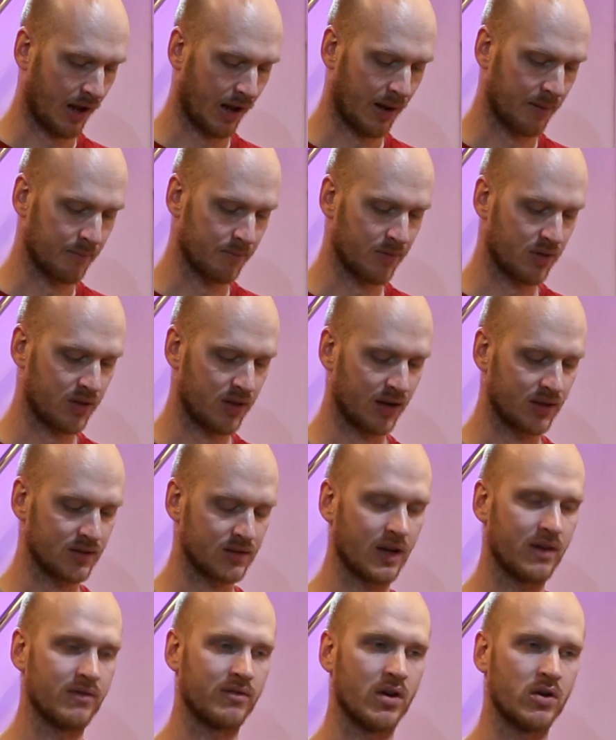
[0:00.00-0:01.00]
things
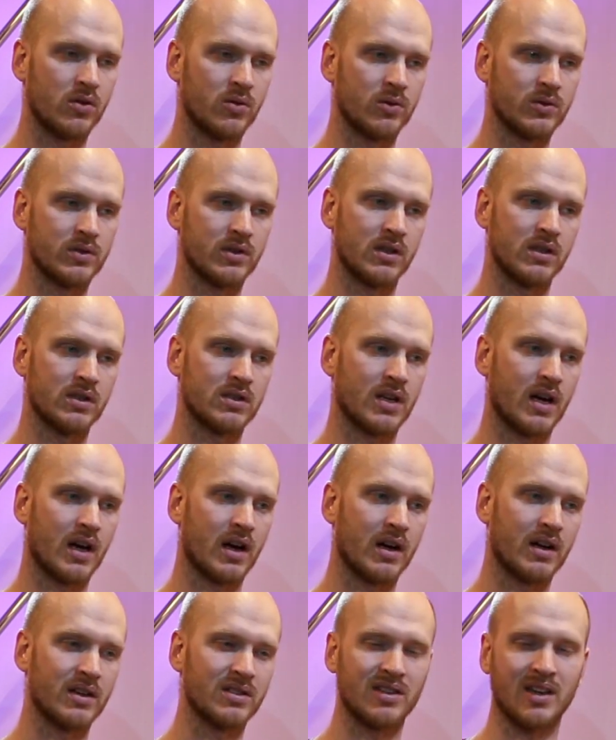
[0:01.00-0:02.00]
like vocals and
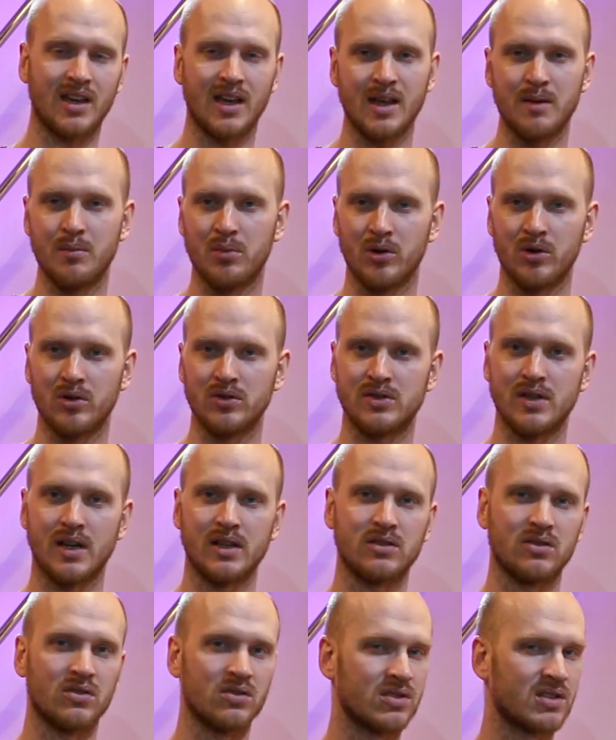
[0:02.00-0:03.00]
guitars, keyboards,
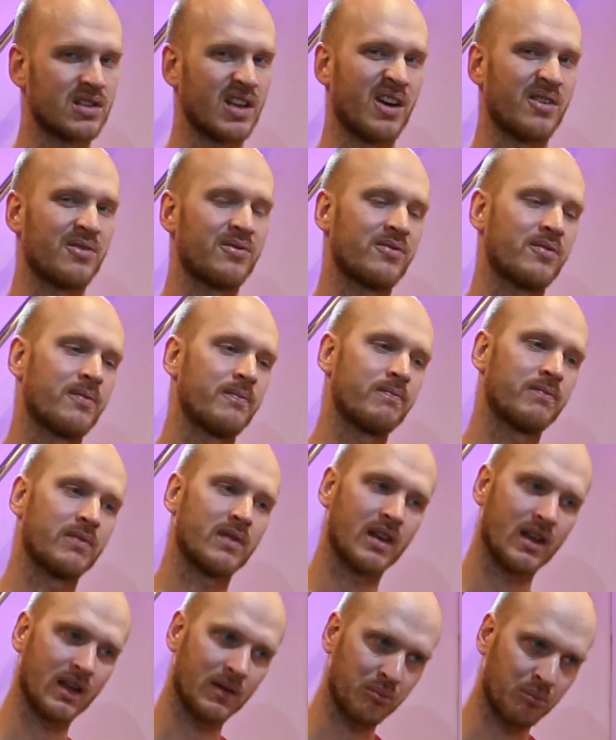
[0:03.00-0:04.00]
that sort of stuff.
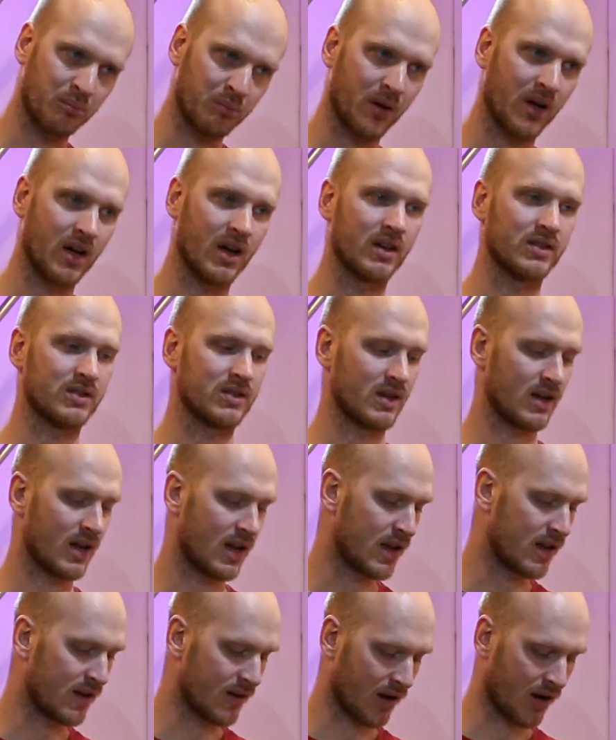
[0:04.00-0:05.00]

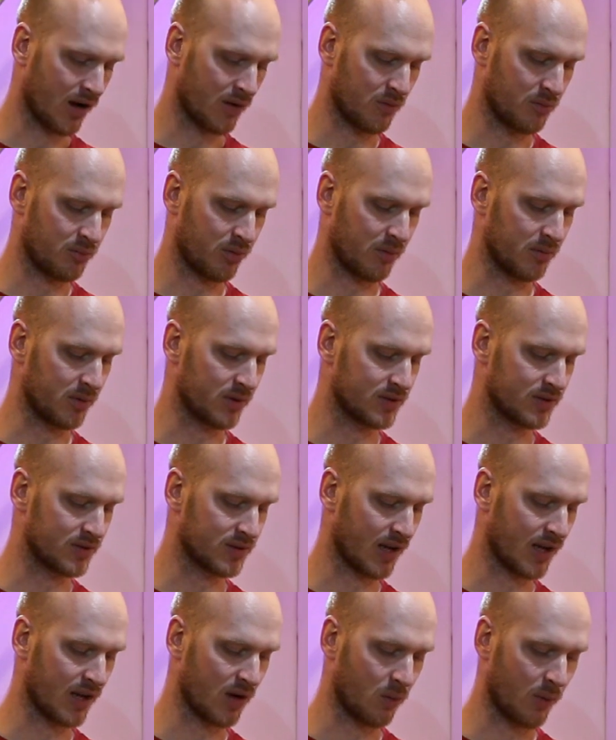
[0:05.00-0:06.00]
Personally, I would probably
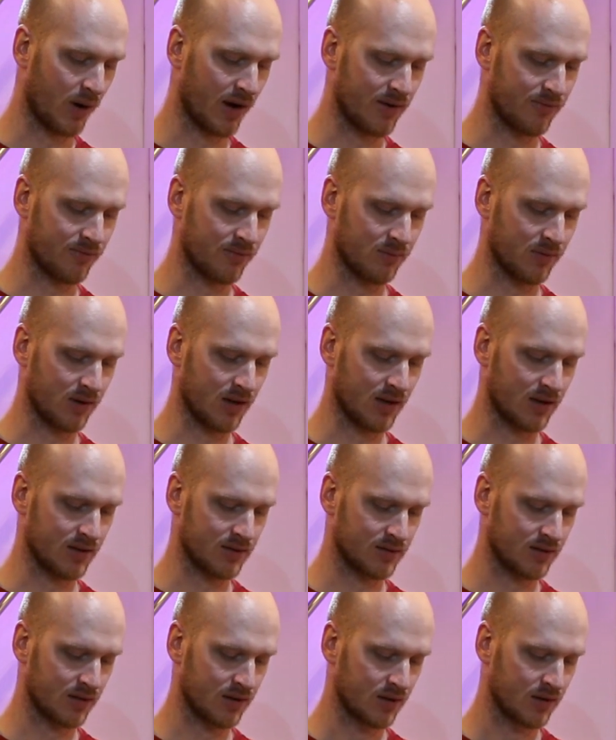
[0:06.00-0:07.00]
stay away from
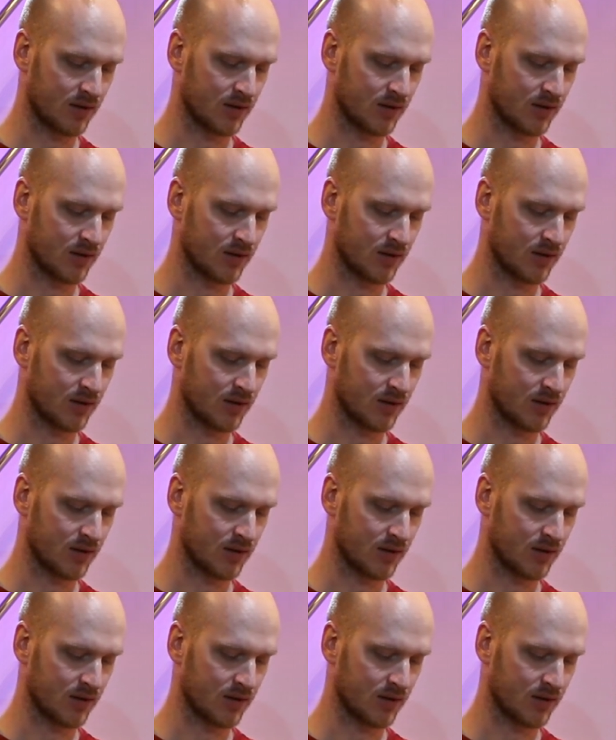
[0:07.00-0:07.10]
these.